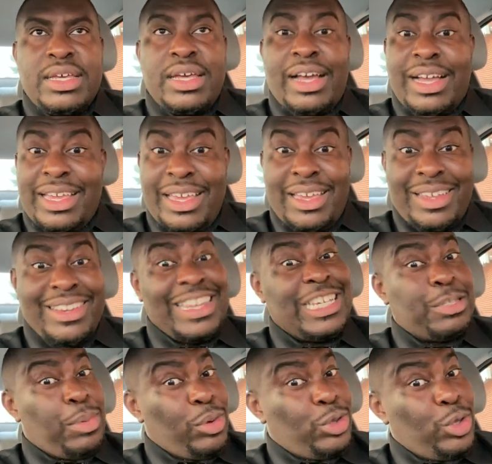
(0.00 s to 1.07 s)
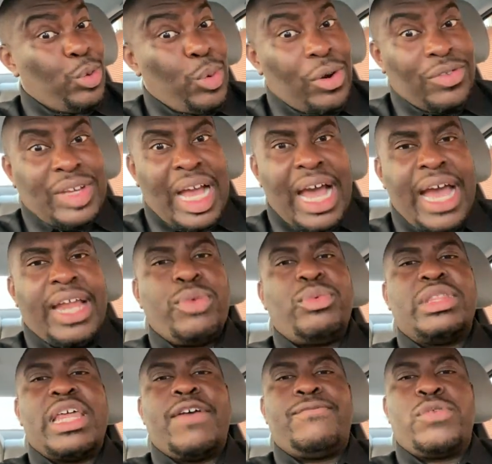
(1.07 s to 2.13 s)
Again, he spoke to the word of God
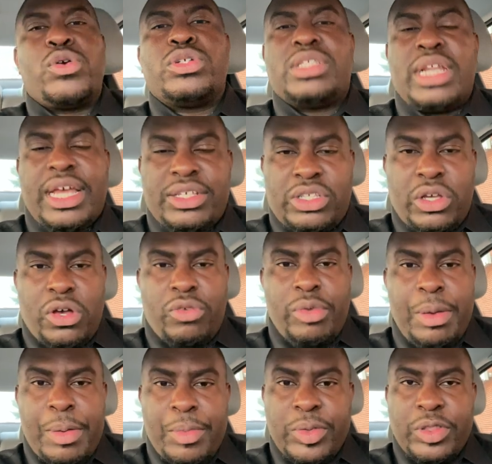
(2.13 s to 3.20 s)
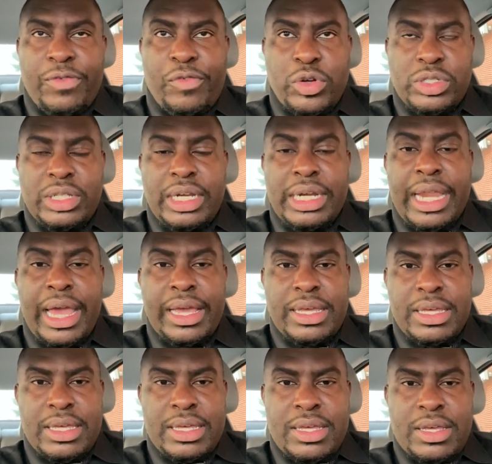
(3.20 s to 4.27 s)
with that verse that I saw. Remember the verse of the day
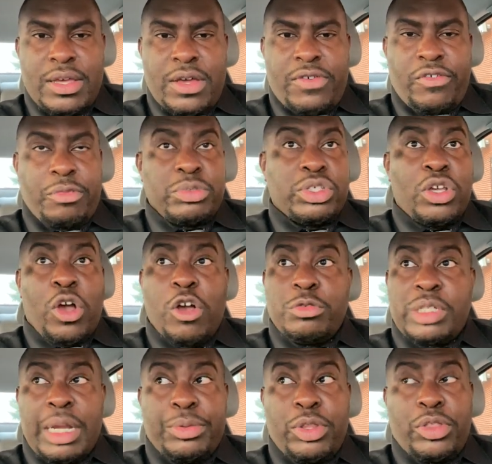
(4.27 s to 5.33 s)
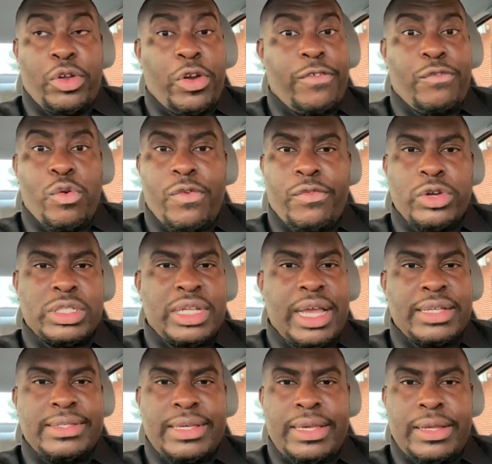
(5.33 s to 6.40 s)
from Psalm chapter 34, verse
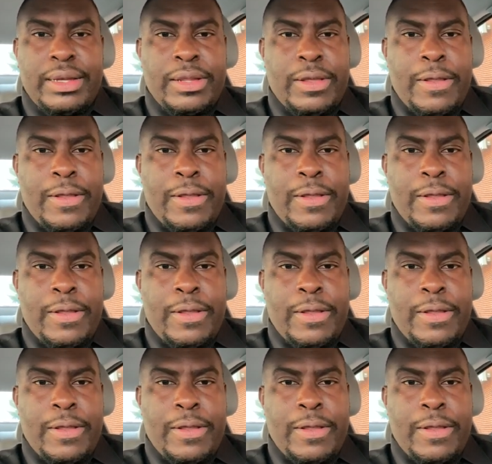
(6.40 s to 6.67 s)
19.